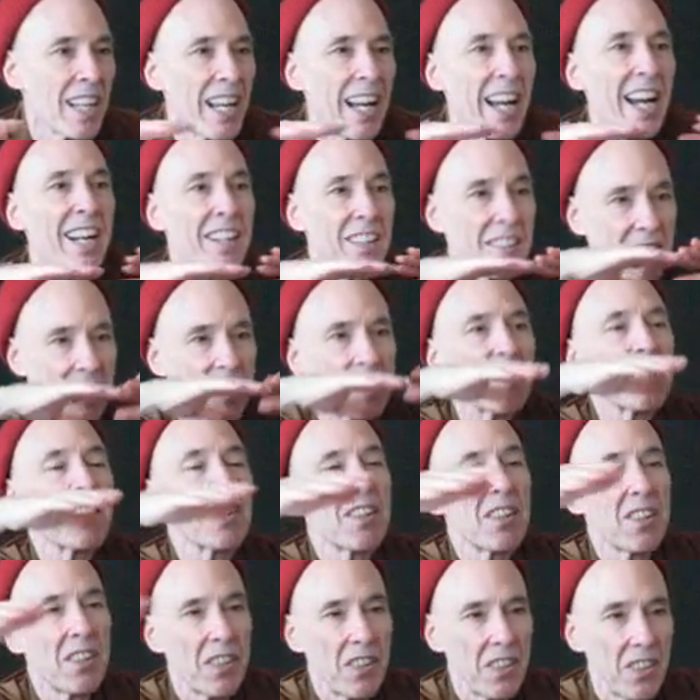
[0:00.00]
at
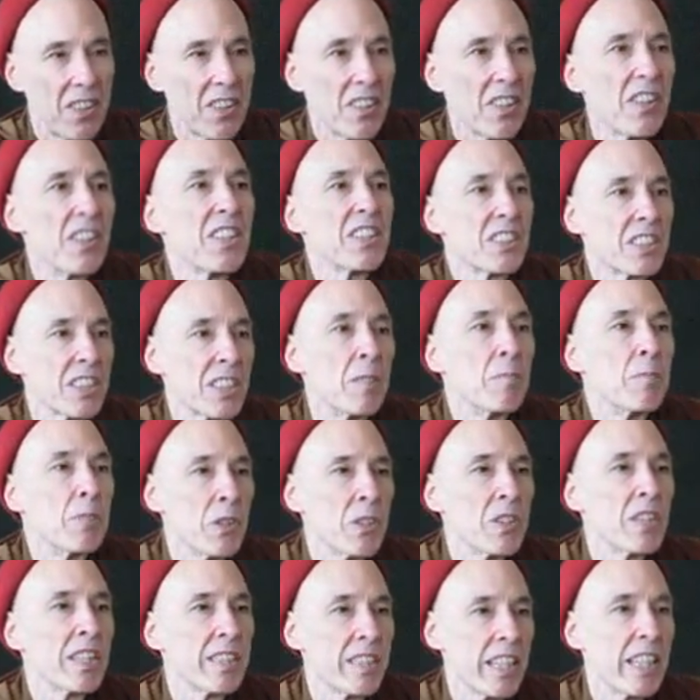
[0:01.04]
this
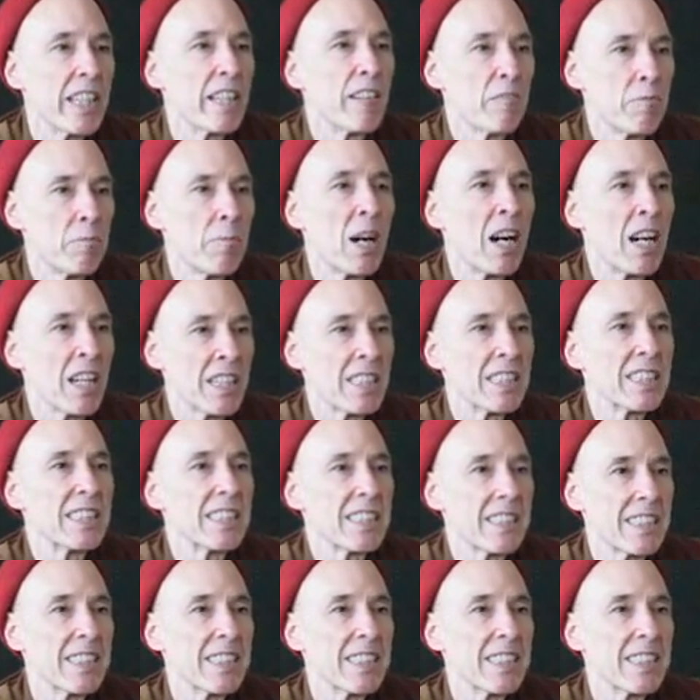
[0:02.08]
community of monks,